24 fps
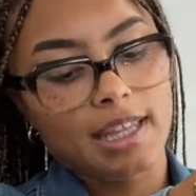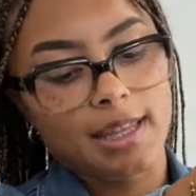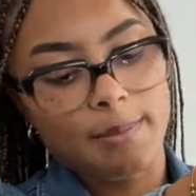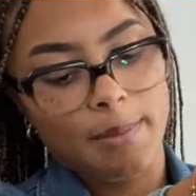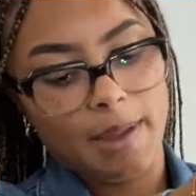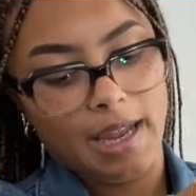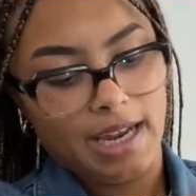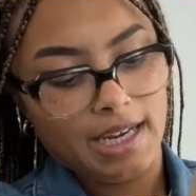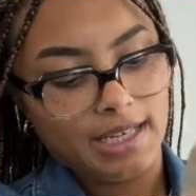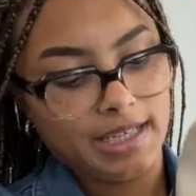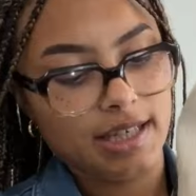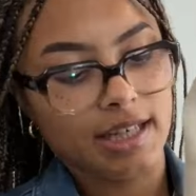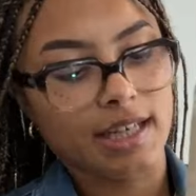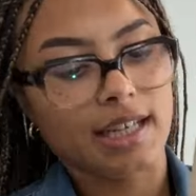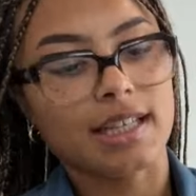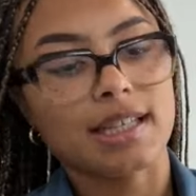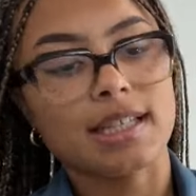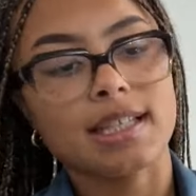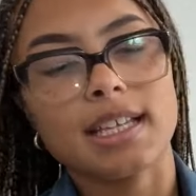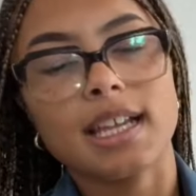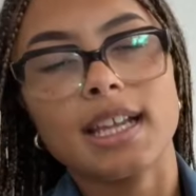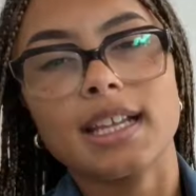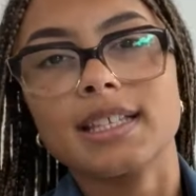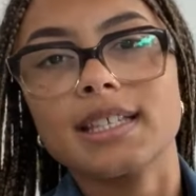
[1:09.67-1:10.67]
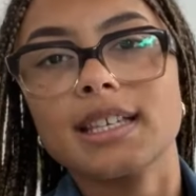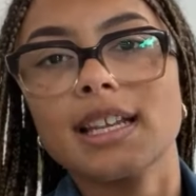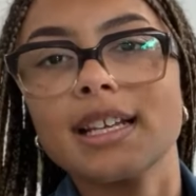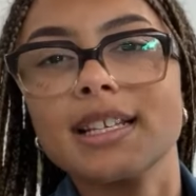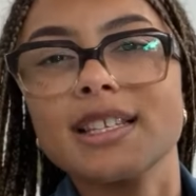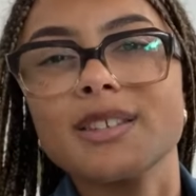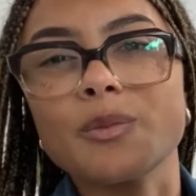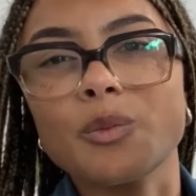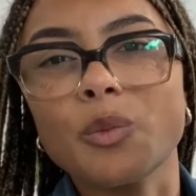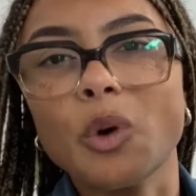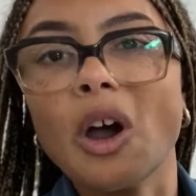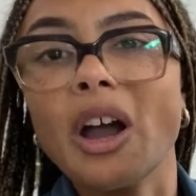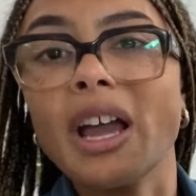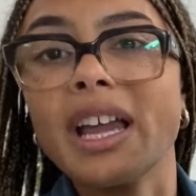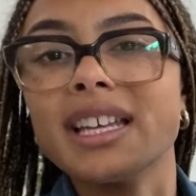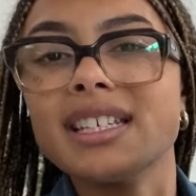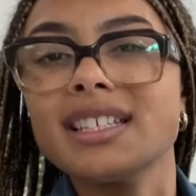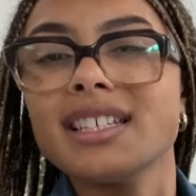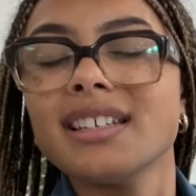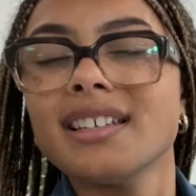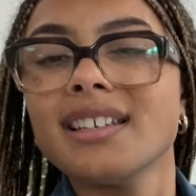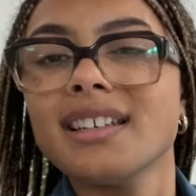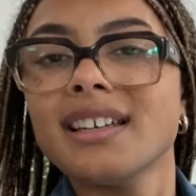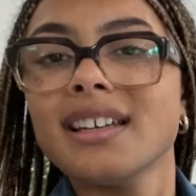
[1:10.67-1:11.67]
the base, you can see it's nice and wide,
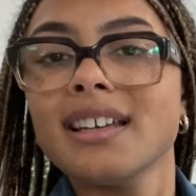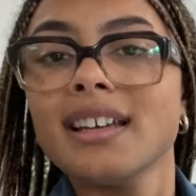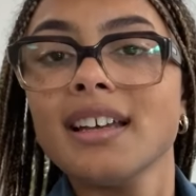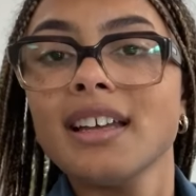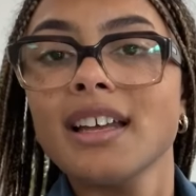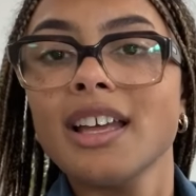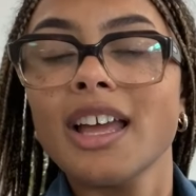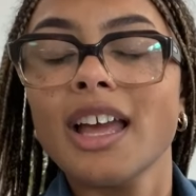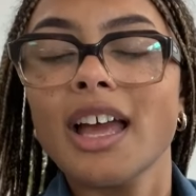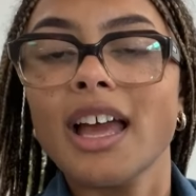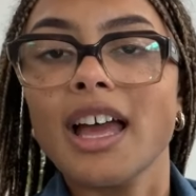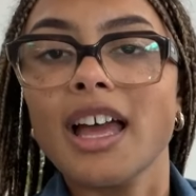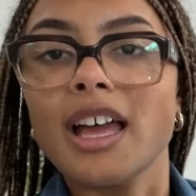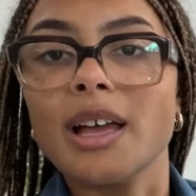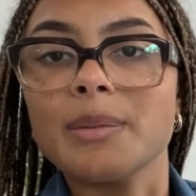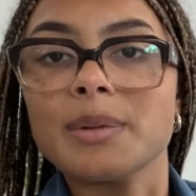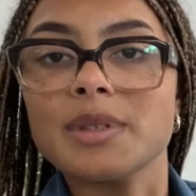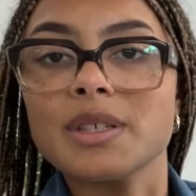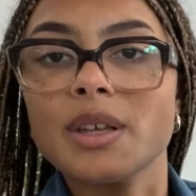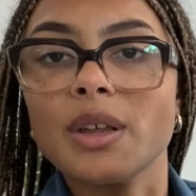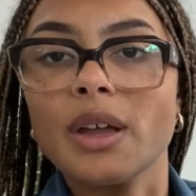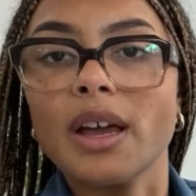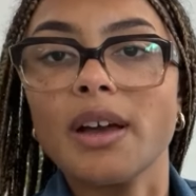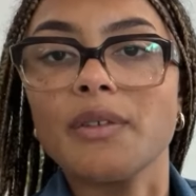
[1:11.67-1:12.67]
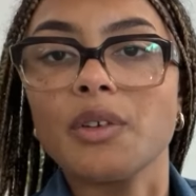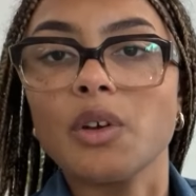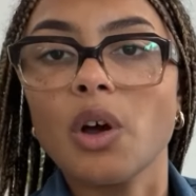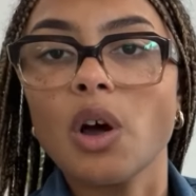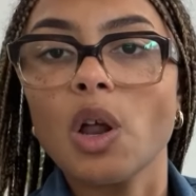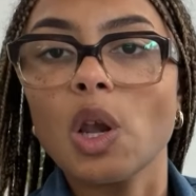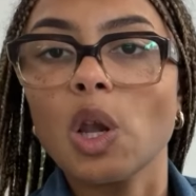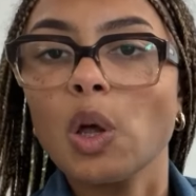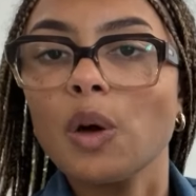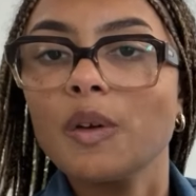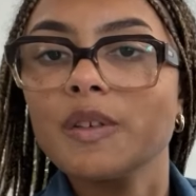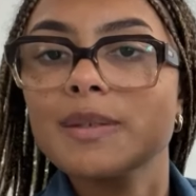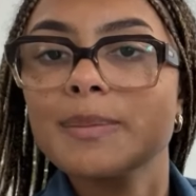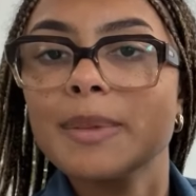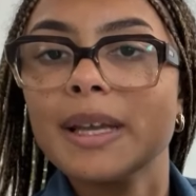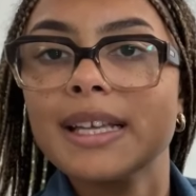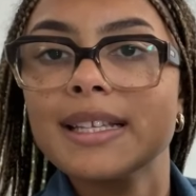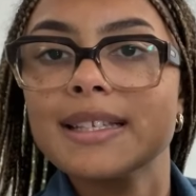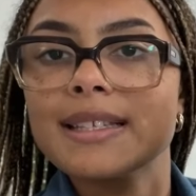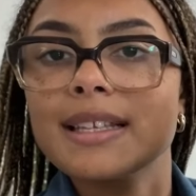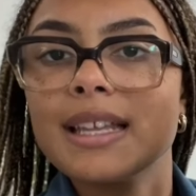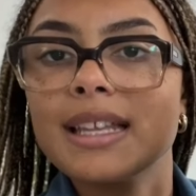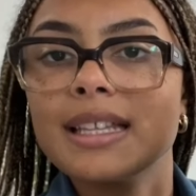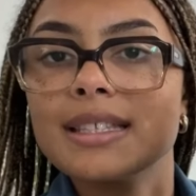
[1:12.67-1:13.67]
so you have got a lot of
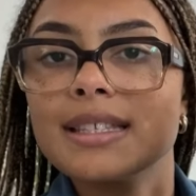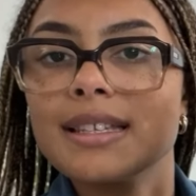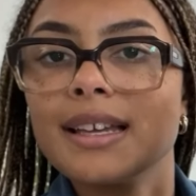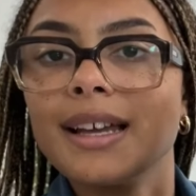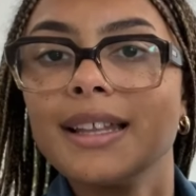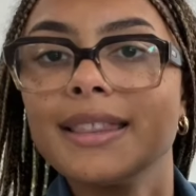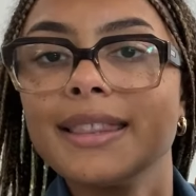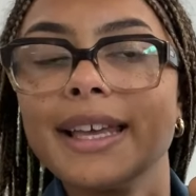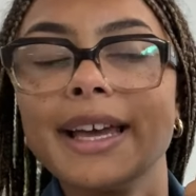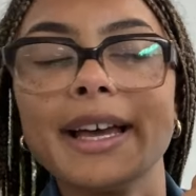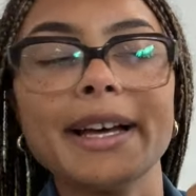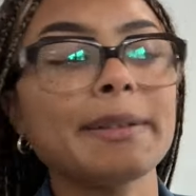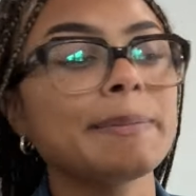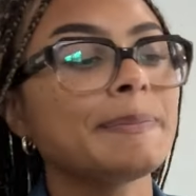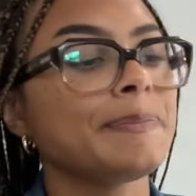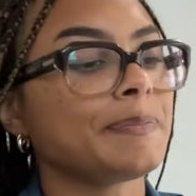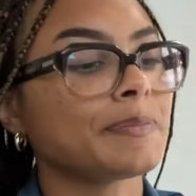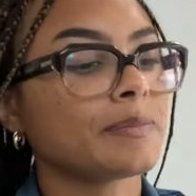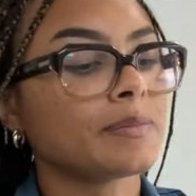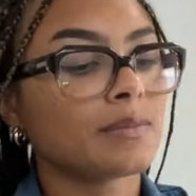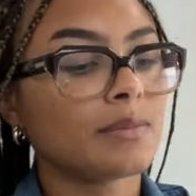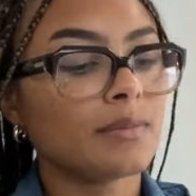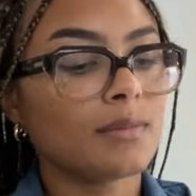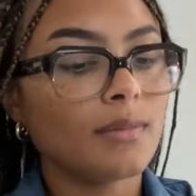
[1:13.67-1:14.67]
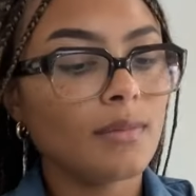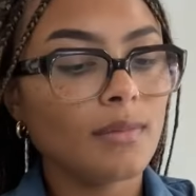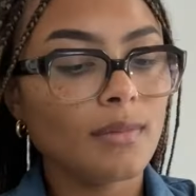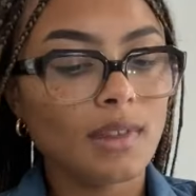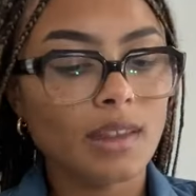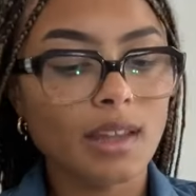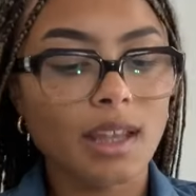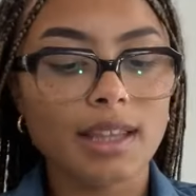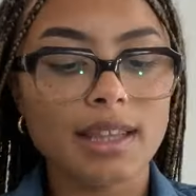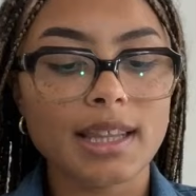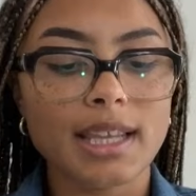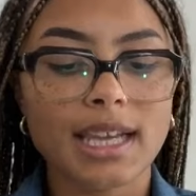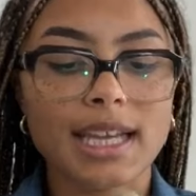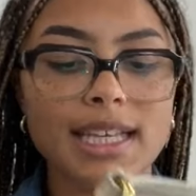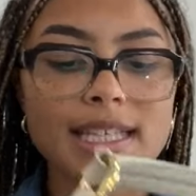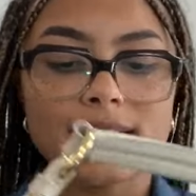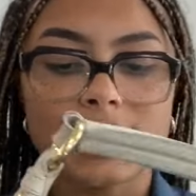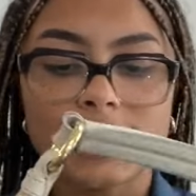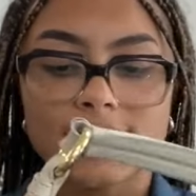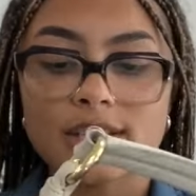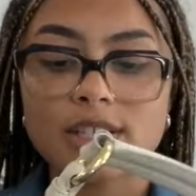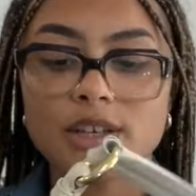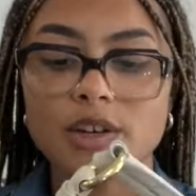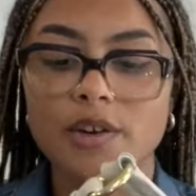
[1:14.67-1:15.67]
space inside there. The
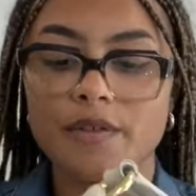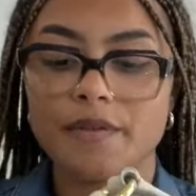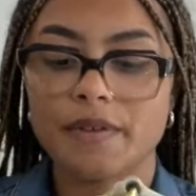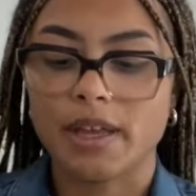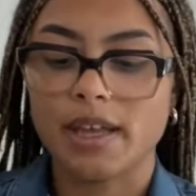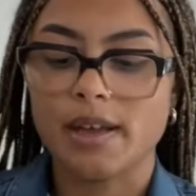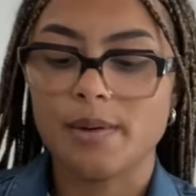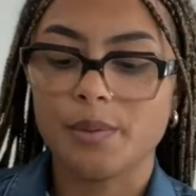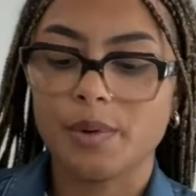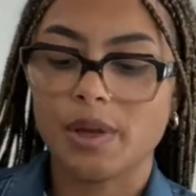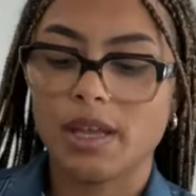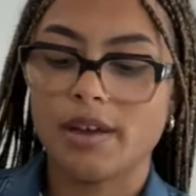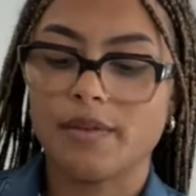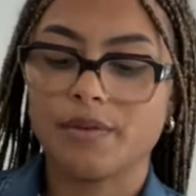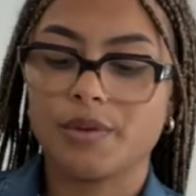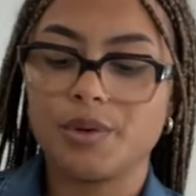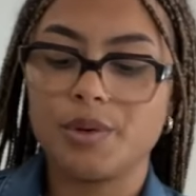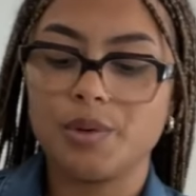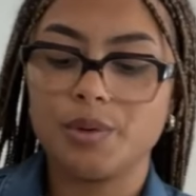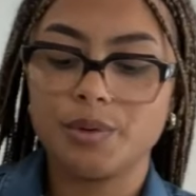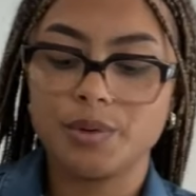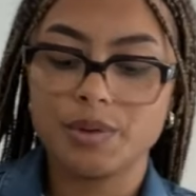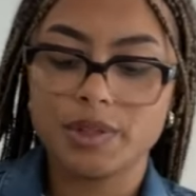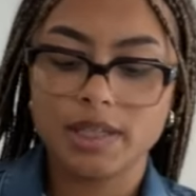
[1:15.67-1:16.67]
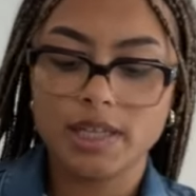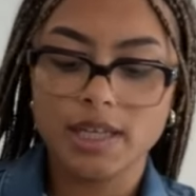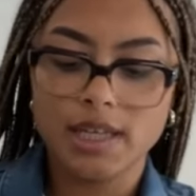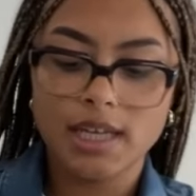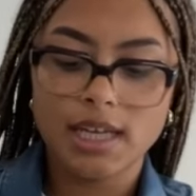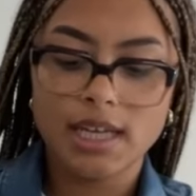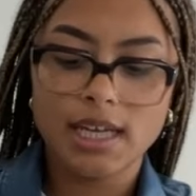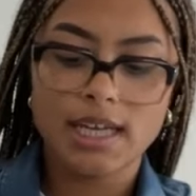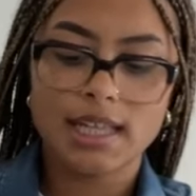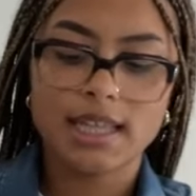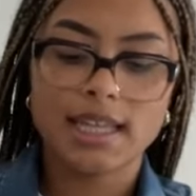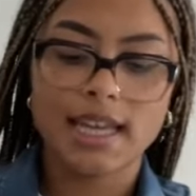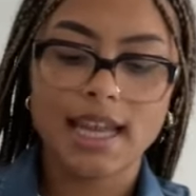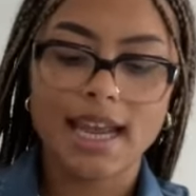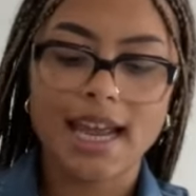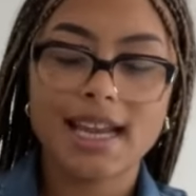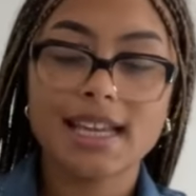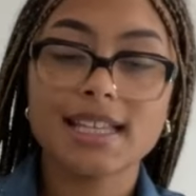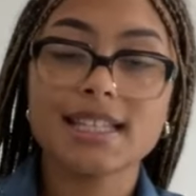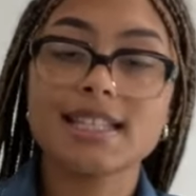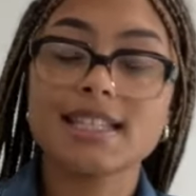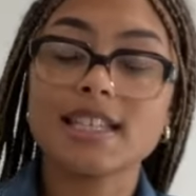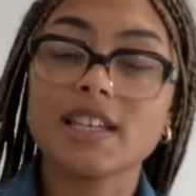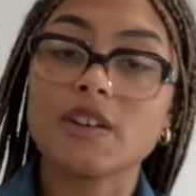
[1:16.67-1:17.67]
condition of it, we have called the
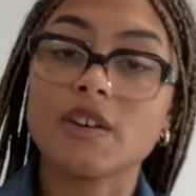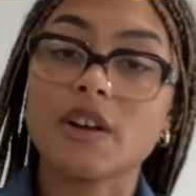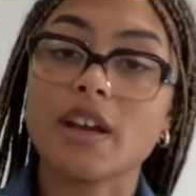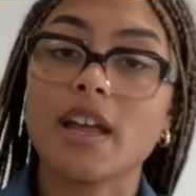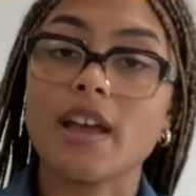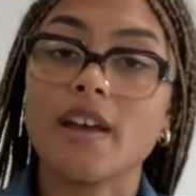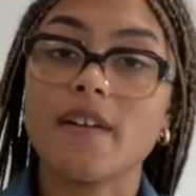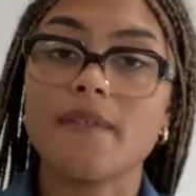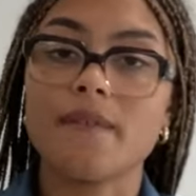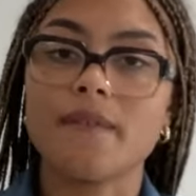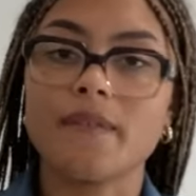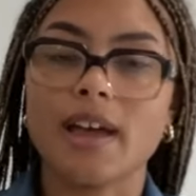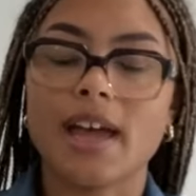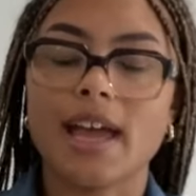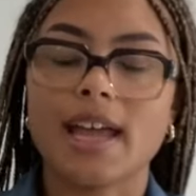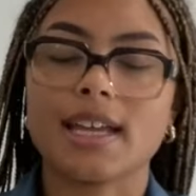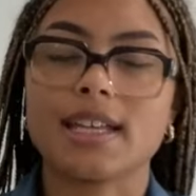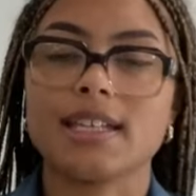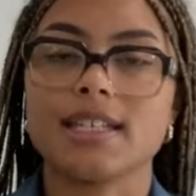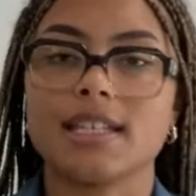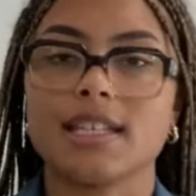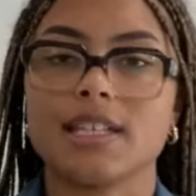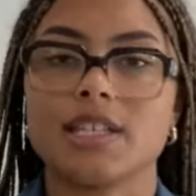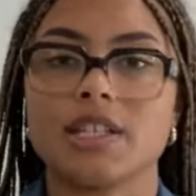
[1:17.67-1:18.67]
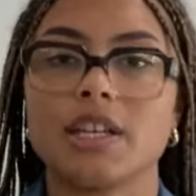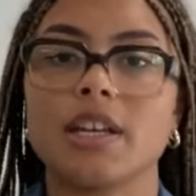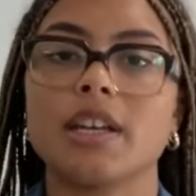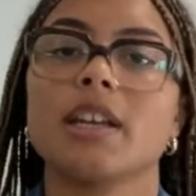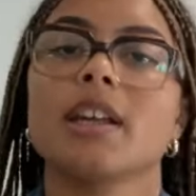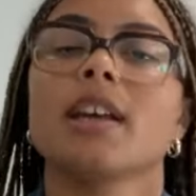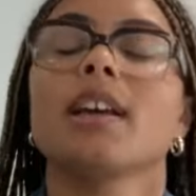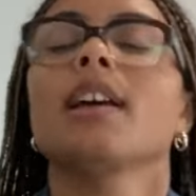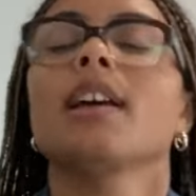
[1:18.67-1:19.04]
exterior fair condition.